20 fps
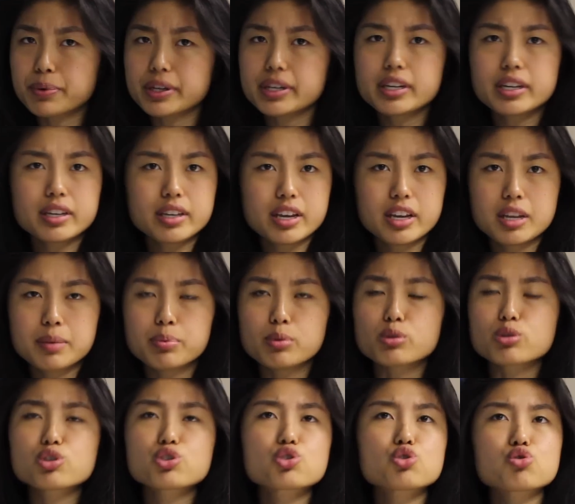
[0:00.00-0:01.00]
Bring in a kiddie
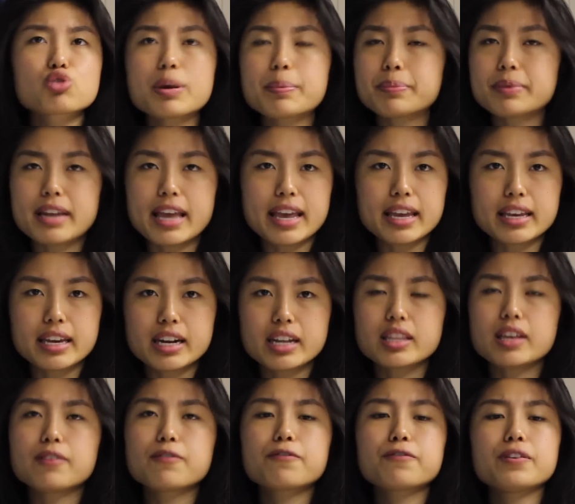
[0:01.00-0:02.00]
pool, strip naked,
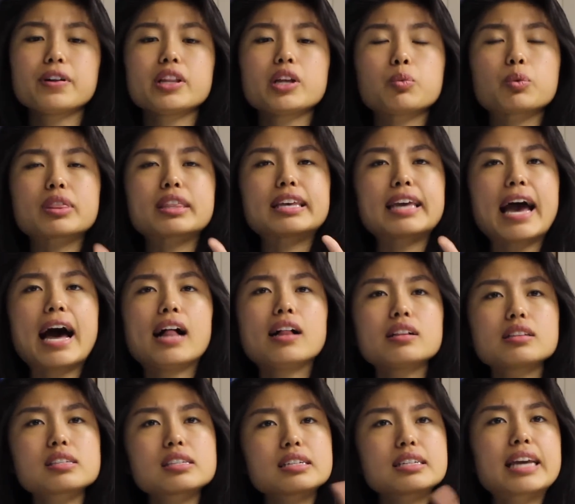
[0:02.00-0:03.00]
and then fill it with
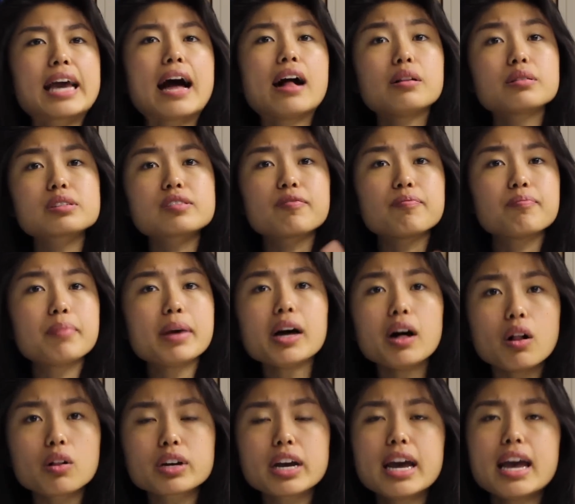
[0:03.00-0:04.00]
gallons and gallons of
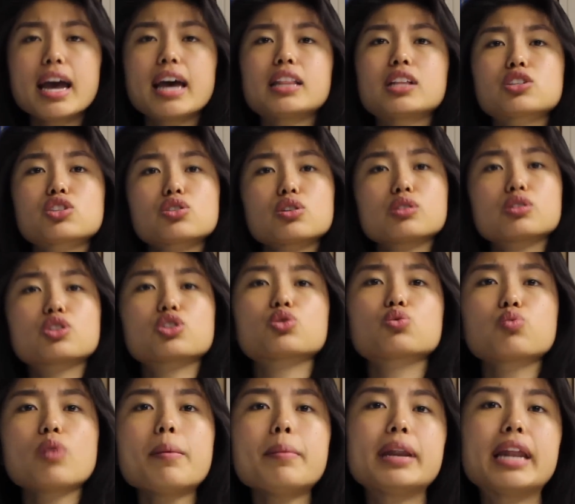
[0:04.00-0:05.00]
milk, and then start to
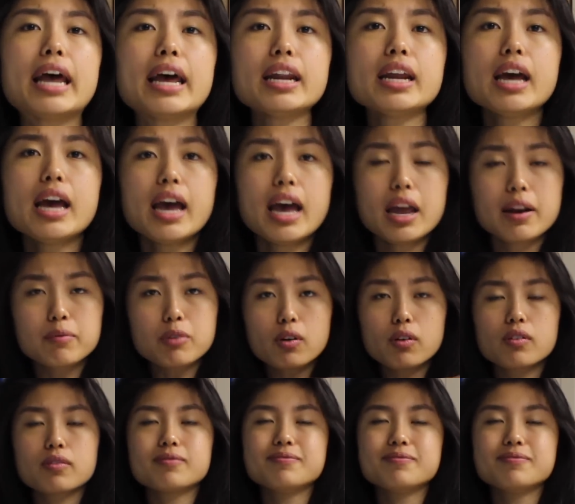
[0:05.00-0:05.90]
swim in it, and